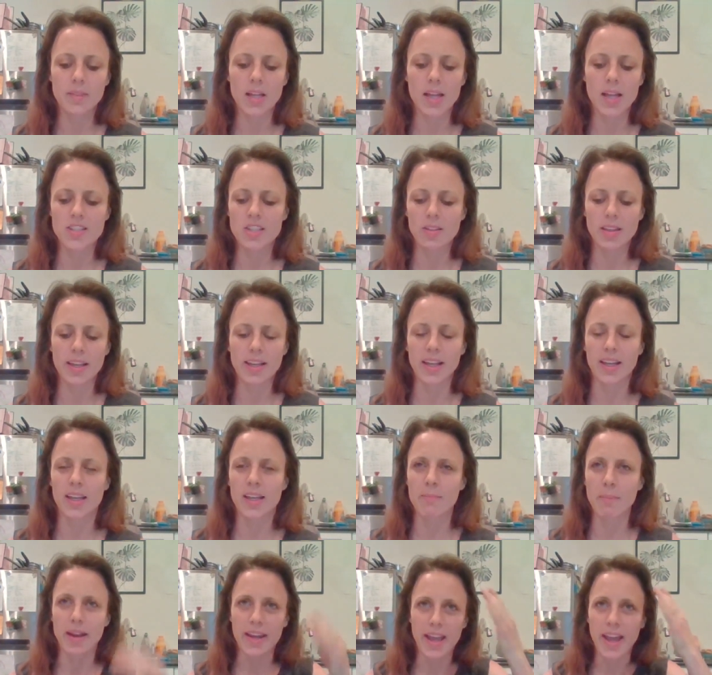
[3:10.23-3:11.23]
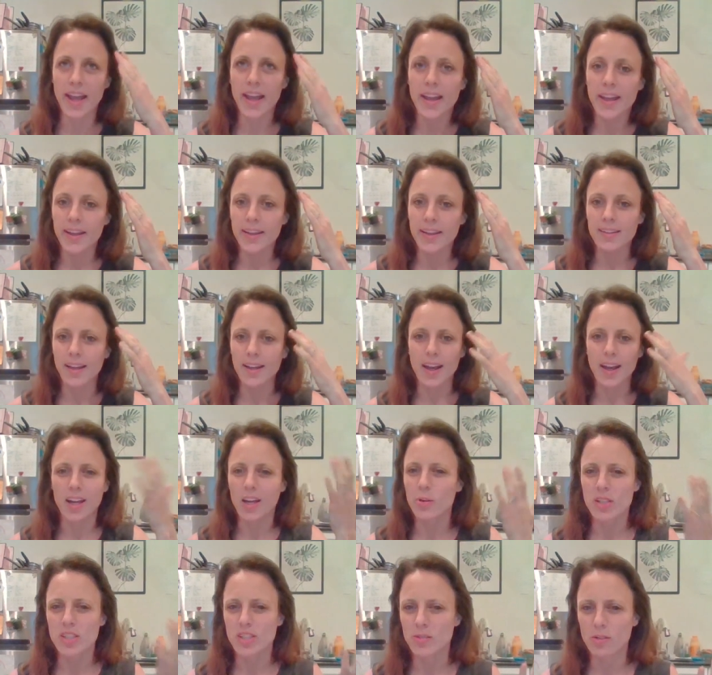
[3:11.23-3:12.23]
and so like in my head, like I
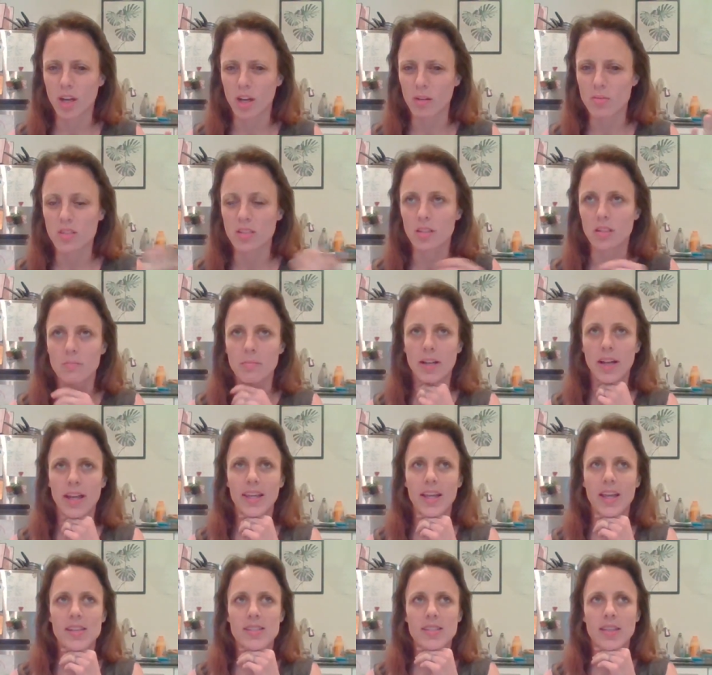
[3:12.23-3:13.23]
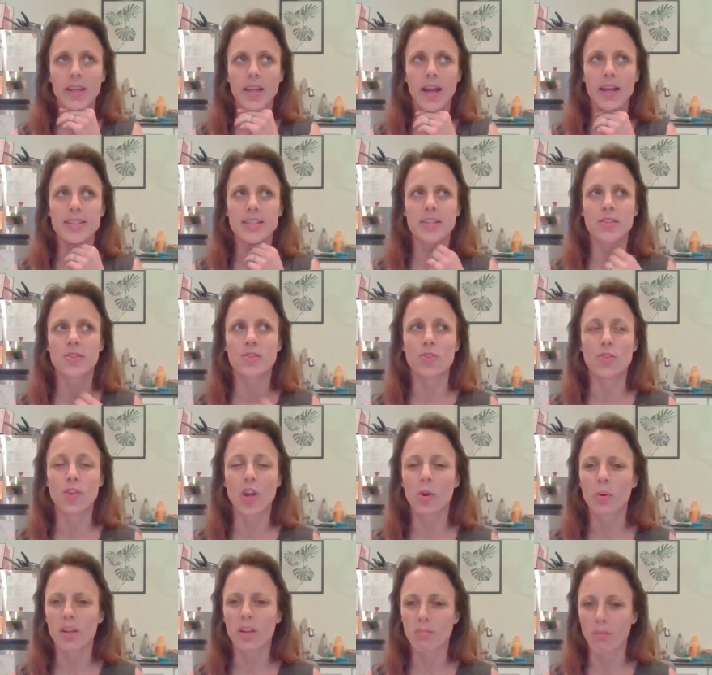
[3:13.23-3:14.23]
always knew God was good, but I guess like I didn't
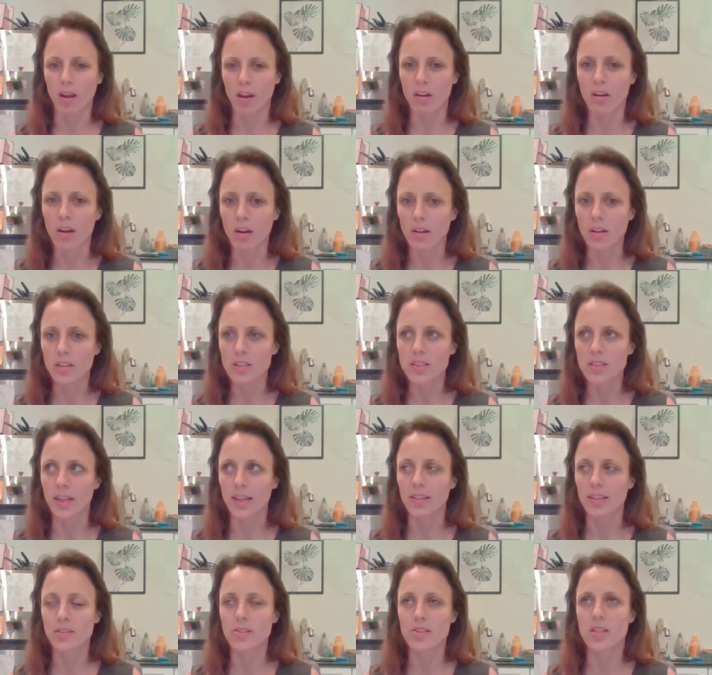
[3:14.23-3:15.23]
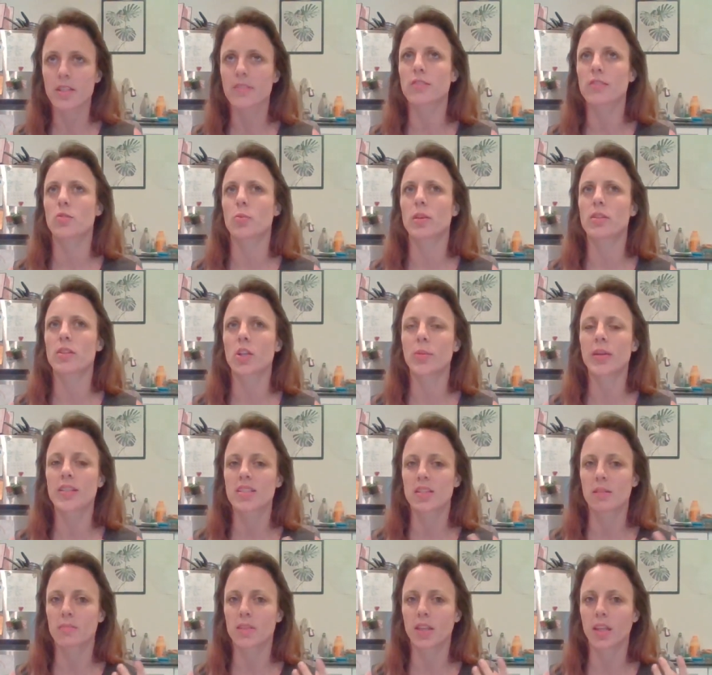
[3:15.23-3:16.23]
know it in my heart. Like there's a difference between knowing
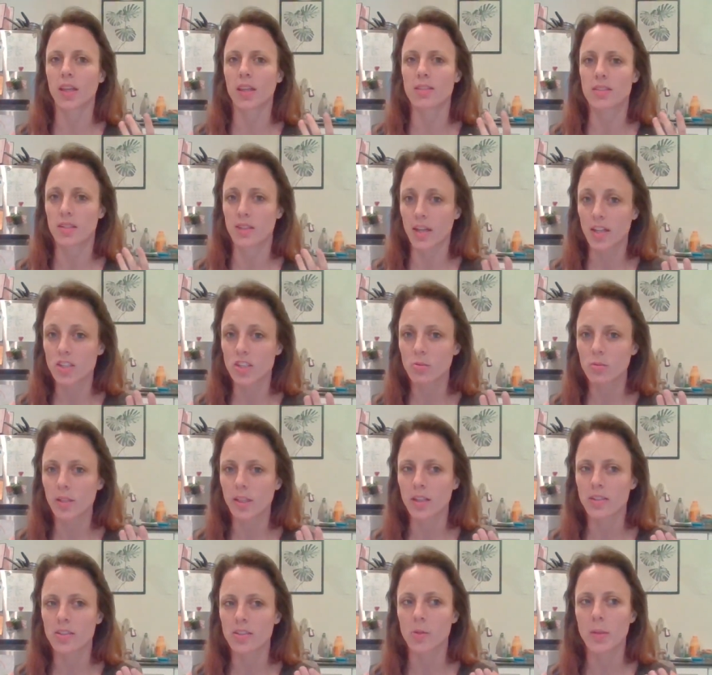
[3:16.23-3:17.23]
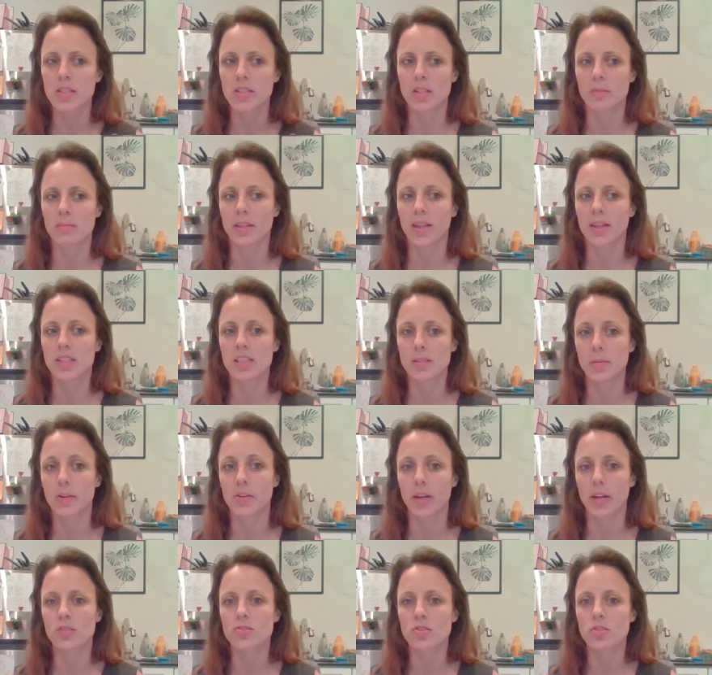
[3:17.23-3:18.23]
something intellectually and knowing something
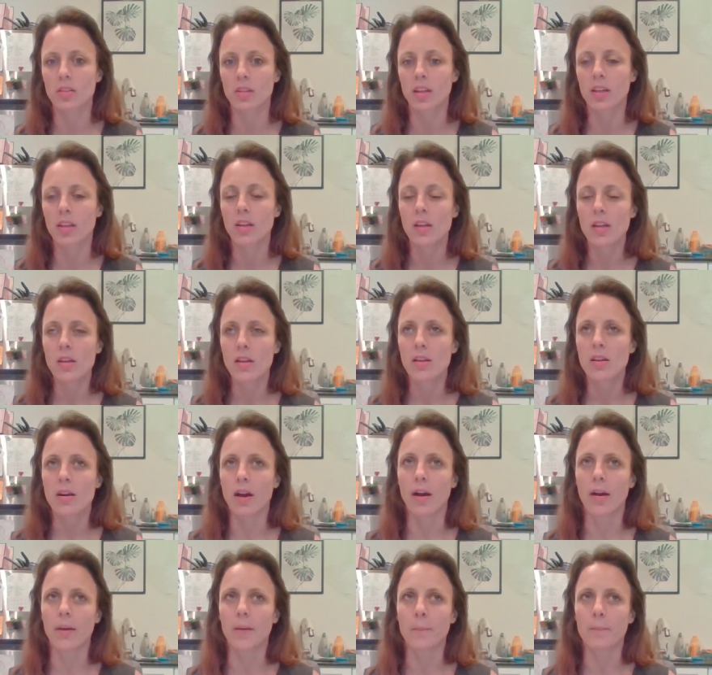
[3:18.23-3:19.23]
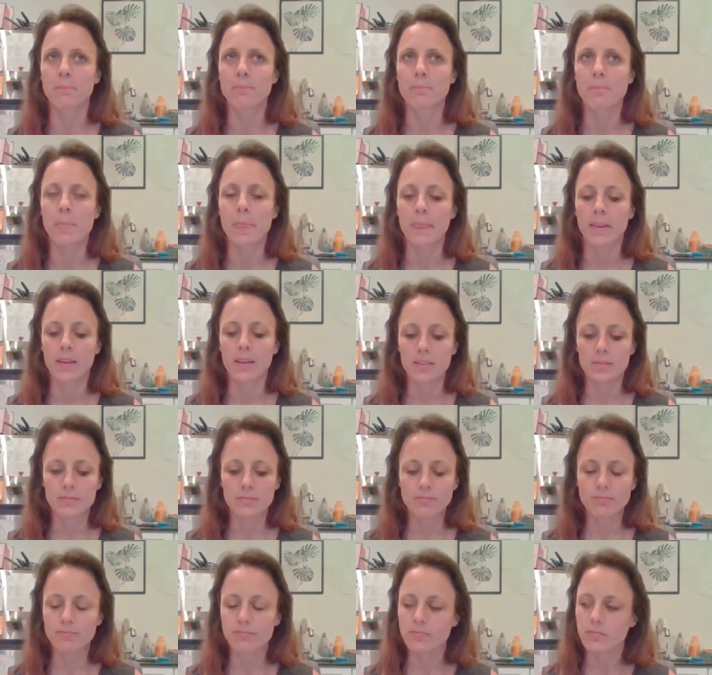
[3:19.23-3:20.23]
experientially. Um,
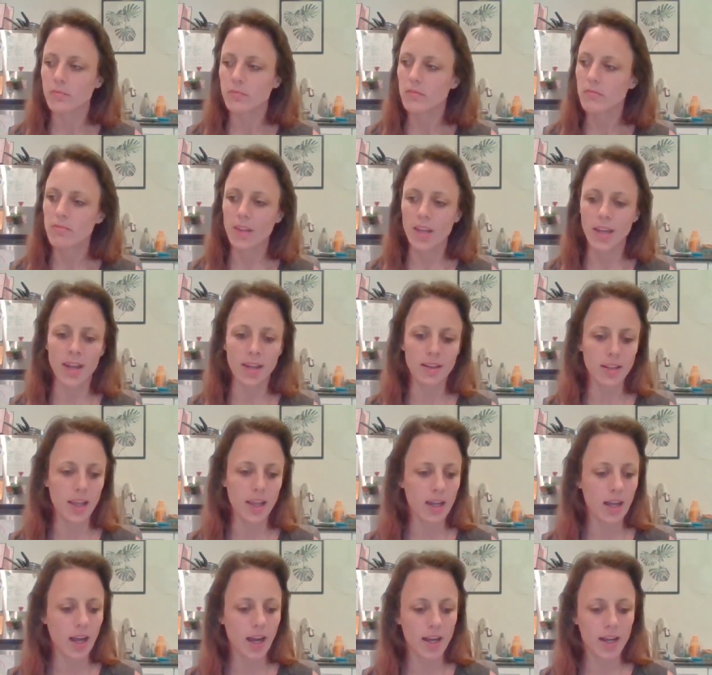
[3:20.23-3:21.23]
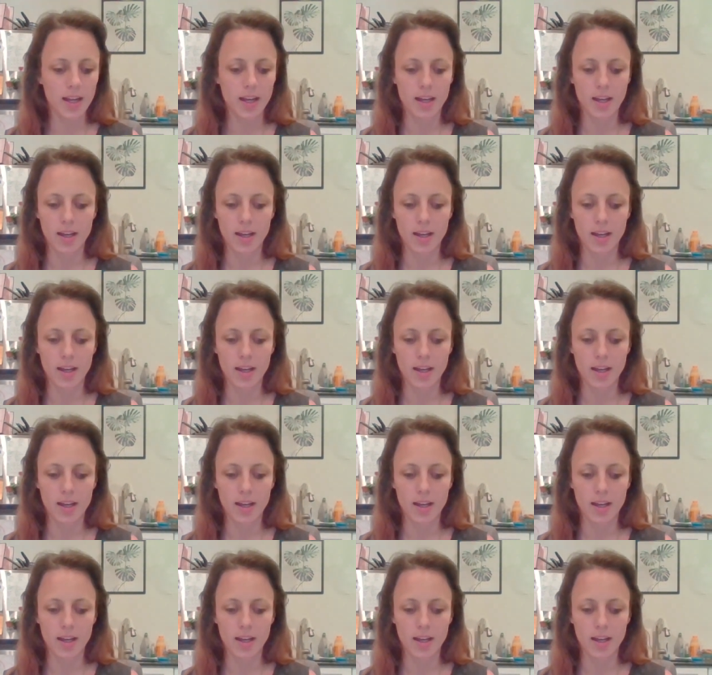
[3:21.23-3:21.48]
and like i